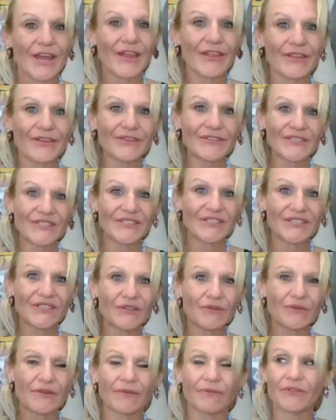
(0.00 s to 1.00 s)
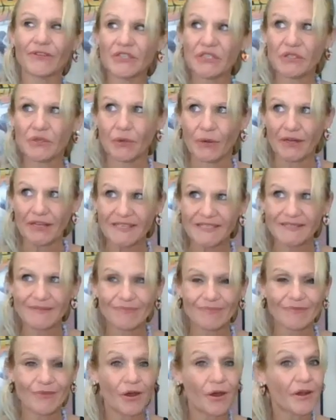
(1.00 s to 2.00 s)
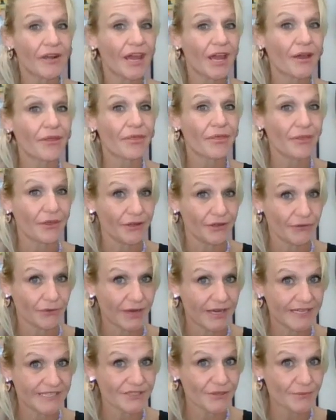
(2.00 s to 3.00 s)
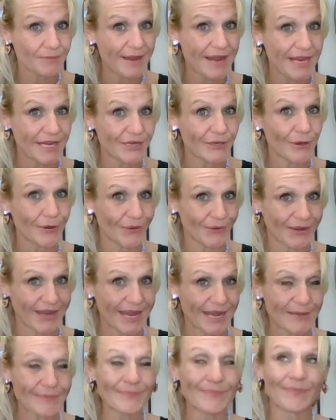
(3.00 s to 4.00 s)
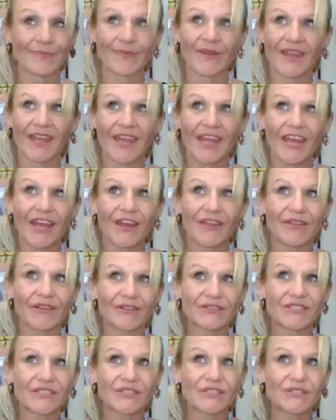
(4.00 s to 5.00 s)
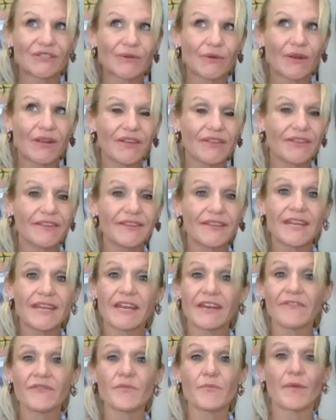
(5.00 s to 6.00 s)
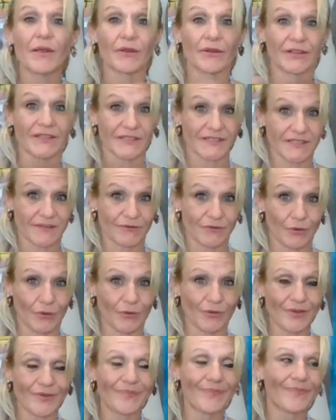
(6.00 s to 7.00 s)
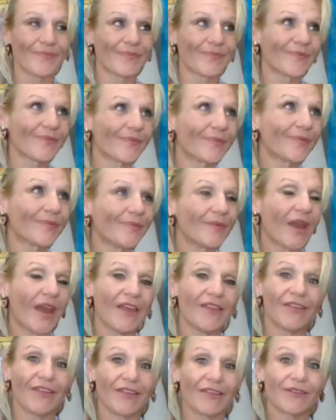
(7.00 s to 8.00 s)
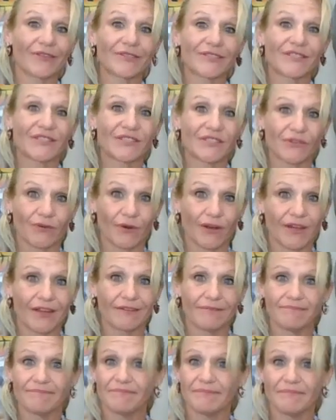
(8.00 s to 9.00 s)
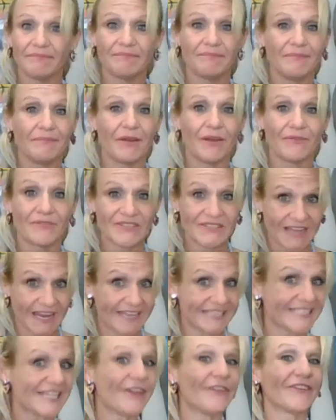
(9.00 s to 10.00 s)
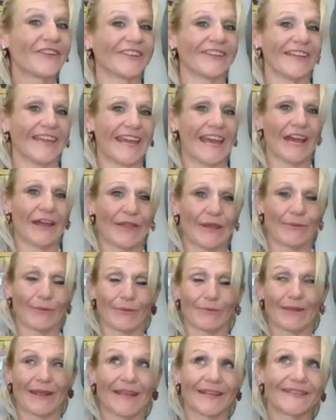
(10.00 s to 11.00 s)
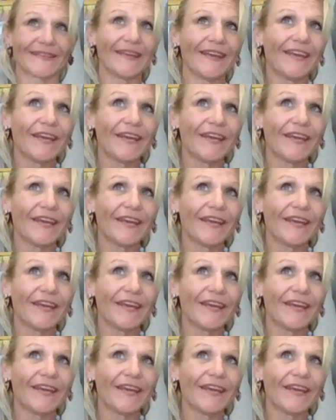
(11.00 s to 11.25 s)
there's two different stories on how Thundereggs are made, okay? There's the story that the Native Americans have told, and then there's the story of scientifically how they were made.